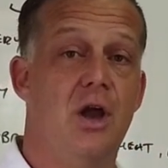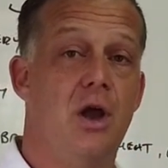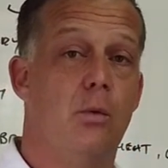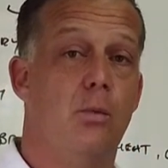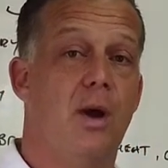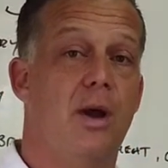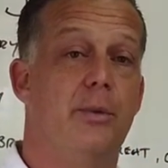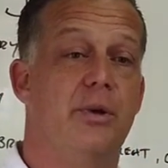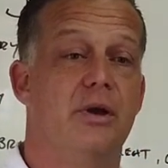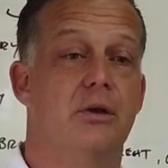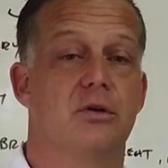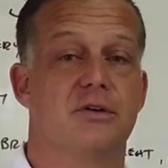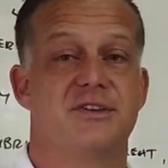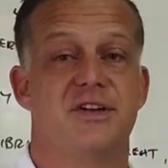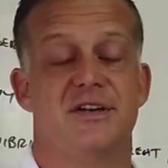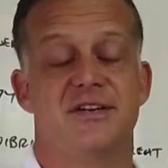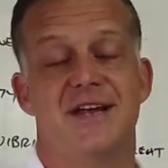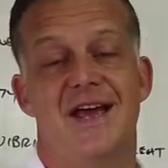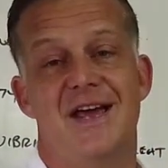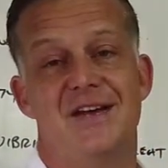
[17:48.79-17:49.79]
where we looked
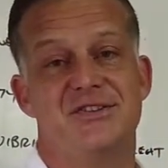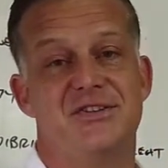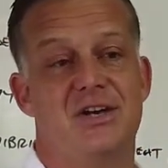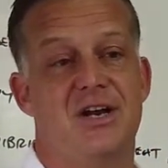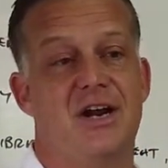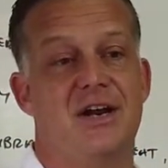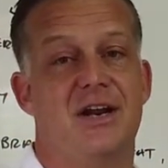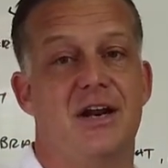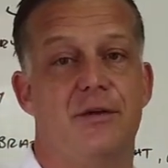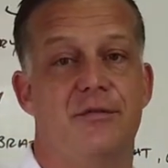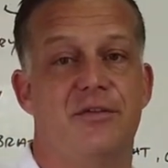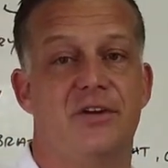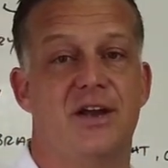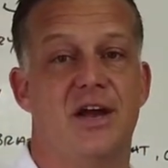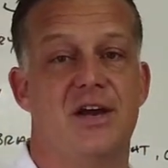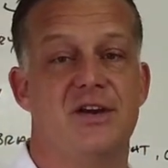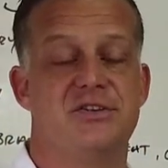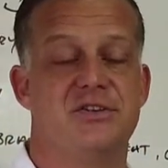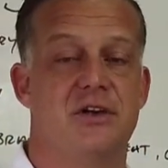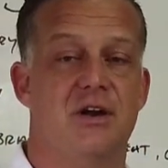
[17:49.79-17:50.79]
at hazard
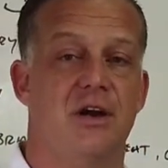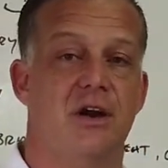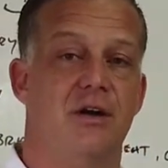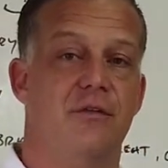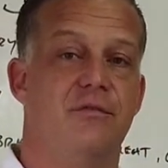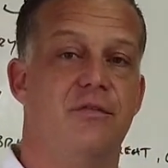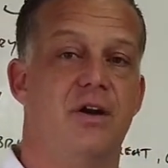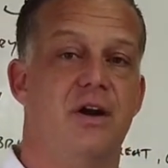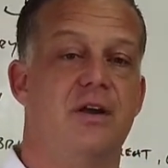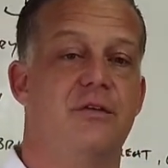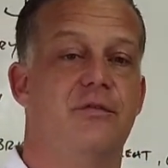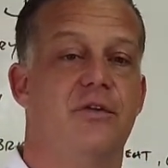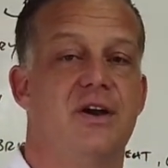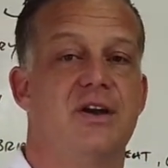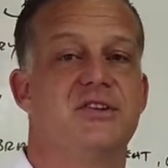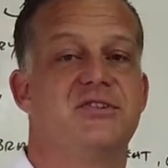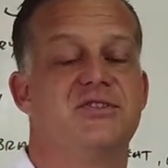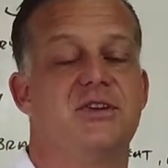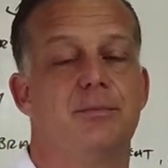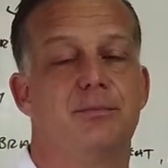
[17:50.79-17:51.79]
identification in a very, very
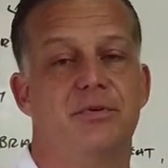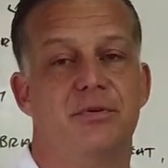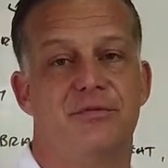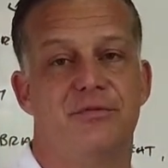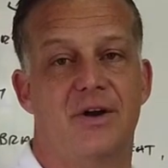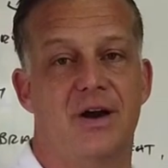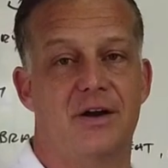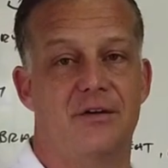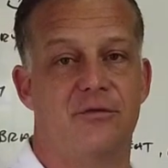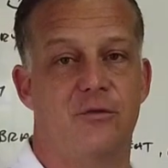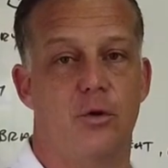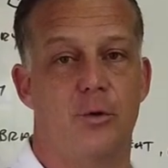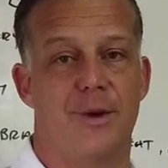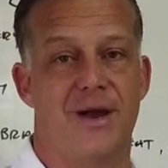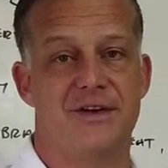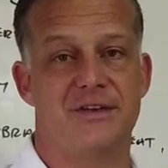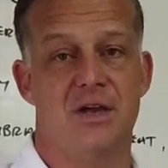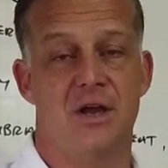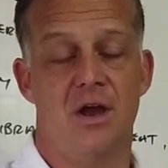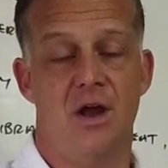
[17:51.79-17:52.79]
simplified
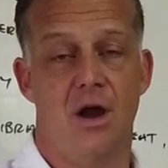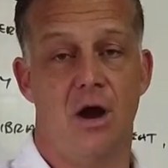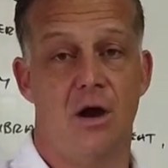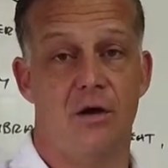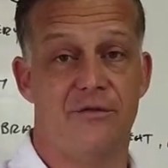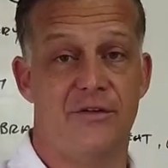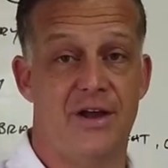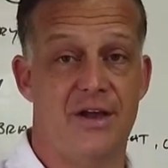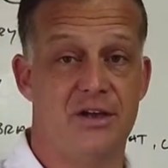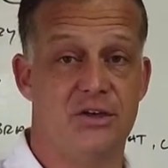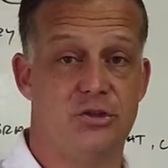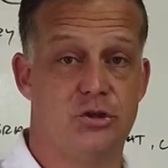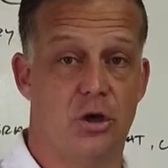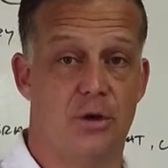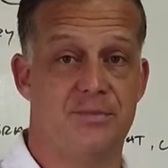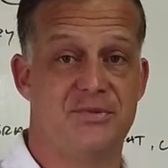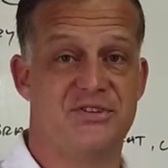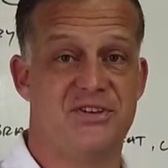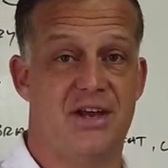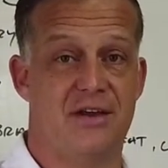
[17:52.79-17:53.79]
format of a
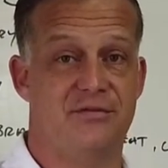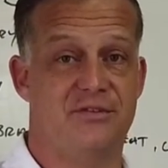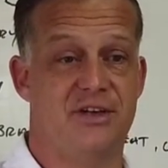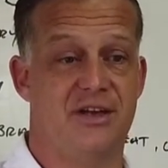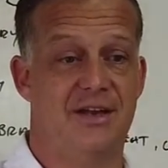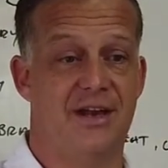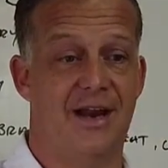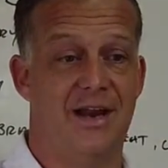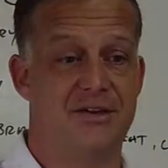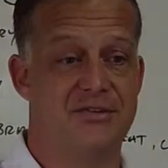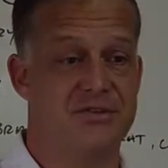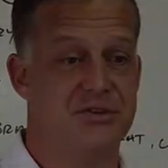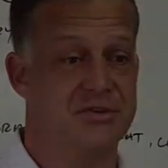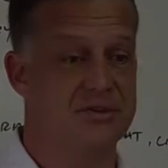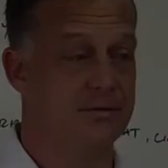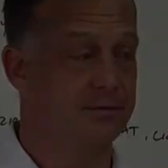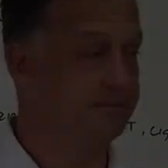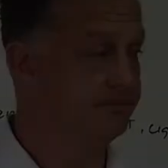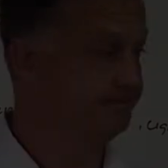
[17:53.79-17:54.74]
job safety analysis.